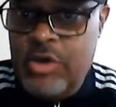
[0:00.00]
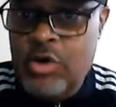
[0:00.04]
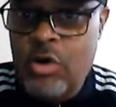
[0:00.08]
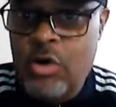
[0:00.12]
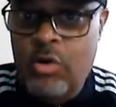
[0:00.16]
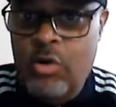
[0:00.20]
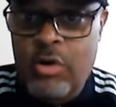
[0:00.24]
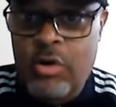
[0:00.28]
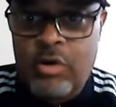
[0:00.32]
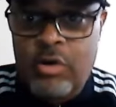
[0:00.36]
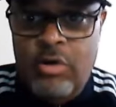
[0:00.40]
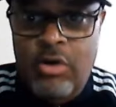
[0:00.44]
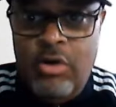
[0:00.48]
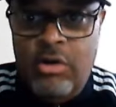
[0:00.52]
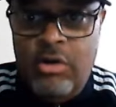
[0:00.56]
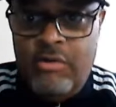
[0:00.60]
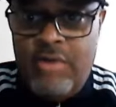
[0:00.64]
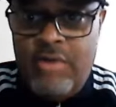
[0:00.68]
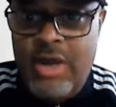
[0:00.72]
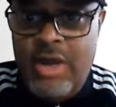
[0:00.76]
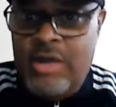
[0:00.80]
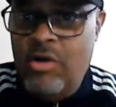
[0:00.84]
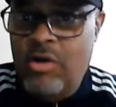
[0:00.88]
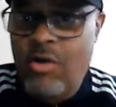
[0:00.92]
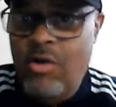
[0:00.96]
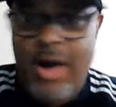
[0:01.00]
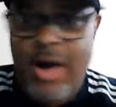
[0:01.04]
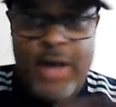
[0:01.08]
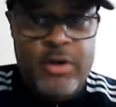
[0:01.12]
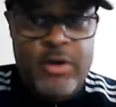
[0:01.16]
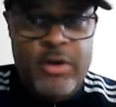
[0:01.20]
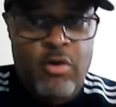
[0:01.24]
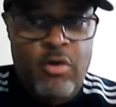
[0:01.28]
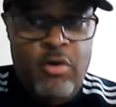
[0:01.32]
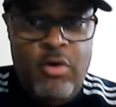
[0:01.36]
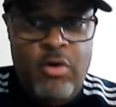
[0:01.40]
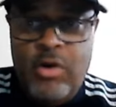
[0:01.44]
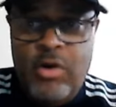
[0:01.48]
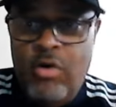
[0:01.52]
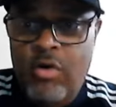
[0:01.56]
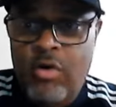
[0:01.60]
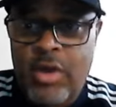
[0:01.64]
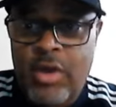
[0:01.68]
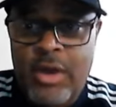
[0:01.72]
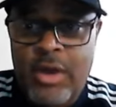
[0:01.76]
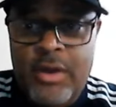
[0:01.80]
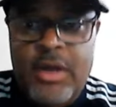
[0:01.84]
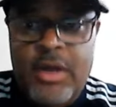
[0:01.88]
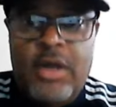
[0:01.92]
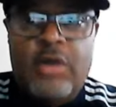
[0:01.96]
know it all already, oh, I know it
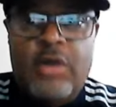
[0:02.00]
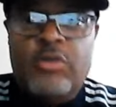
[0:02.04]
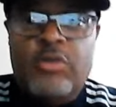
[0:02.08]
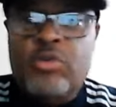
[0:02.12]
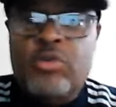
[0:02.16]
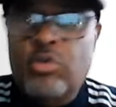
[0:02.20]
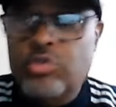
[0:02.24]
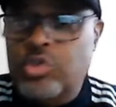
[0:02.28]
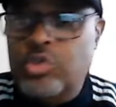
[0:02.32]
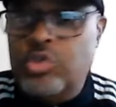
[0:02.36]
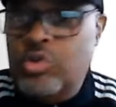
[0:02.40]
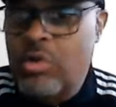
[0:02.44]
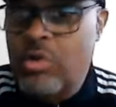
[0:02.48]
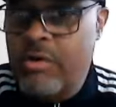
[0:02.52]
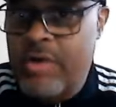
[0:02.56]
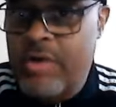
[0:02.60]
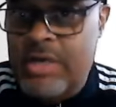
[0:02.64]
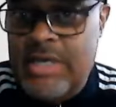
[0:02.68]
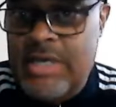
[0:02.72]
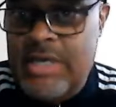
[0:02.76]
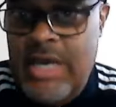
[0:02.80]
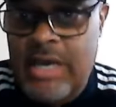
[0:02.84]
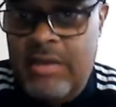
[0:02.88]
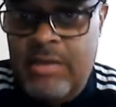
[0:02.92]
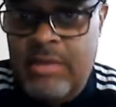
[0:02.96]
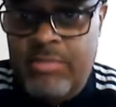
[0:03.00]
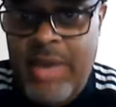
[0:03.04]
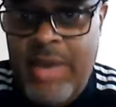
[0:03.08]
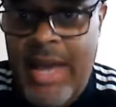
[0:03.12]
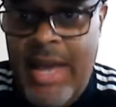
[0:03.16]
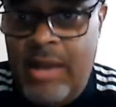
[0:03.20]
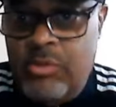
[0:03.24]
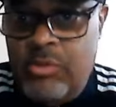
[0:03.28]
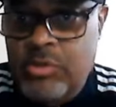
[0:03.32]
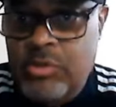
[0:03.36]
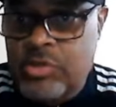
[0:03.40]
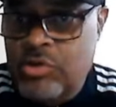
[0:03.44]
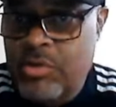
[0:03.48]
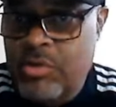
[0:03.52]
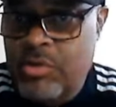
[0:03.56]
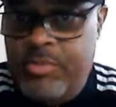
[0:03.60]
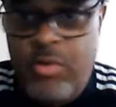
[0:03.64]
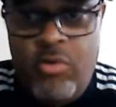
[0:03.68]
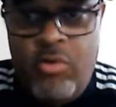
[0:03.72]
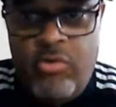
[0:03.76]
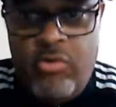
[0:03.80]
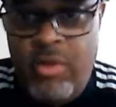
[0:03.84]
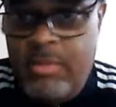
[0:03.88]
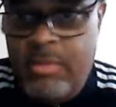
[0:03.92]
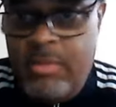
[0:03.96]
all. Dude, you're already headed backwards. Your
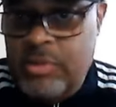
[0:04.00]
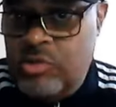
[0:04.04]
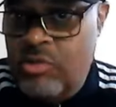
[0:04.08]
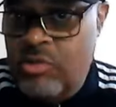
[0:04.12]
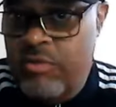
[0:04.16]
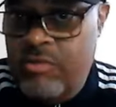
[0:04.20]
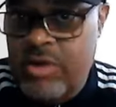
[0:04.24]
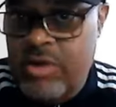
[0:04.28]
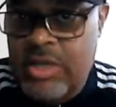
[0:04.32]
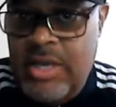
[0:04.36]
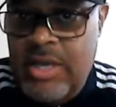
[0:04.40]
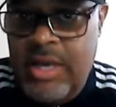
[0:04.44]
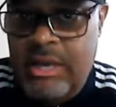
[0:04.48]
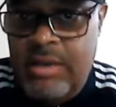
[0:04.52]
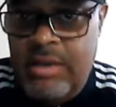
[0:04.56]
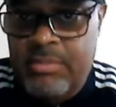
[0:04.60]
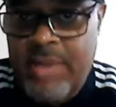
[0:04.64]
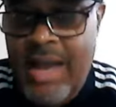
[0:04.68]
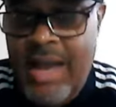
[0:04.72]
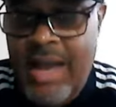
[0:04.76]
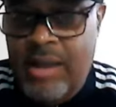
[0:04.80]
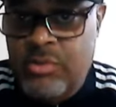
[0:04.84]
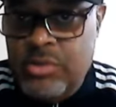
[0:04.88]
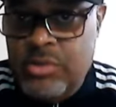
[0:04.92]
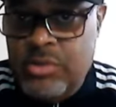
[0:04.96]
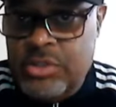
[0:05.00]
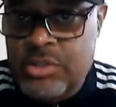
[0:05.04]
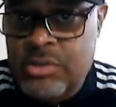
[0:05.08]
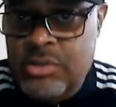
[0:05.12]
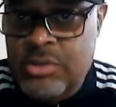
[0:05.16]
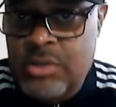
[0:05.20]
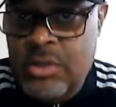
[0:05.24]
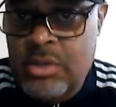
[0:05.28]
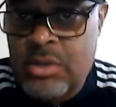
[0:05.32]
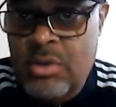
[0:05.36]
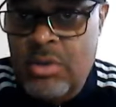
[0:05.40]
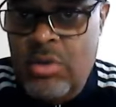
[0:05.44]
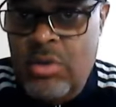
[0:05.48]
program is already headed backwards.